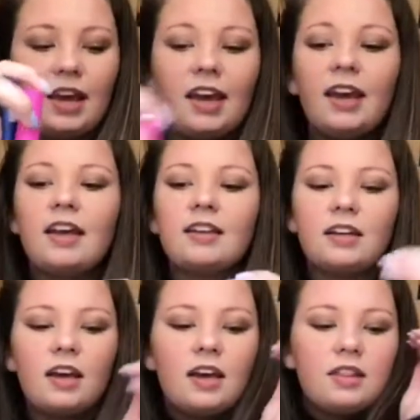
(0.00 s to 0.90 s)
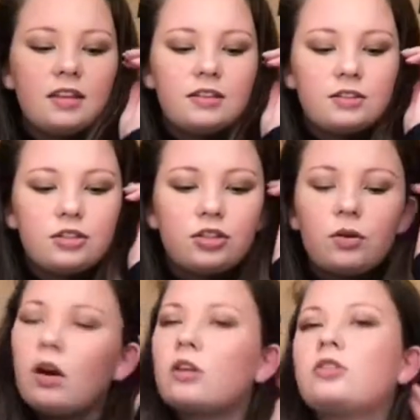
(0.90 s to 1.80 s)
and these
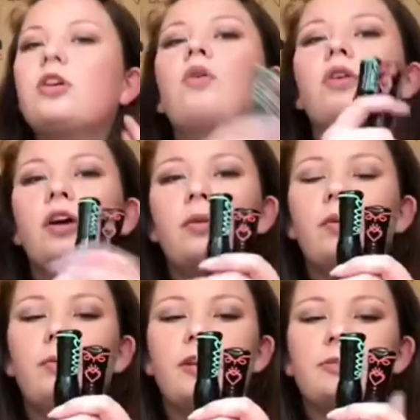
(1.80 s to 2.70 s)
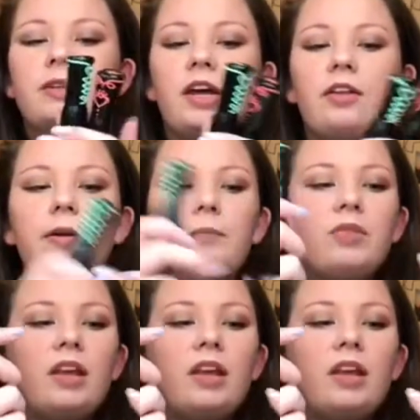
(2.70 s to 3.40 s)
two are so good when you mix them together.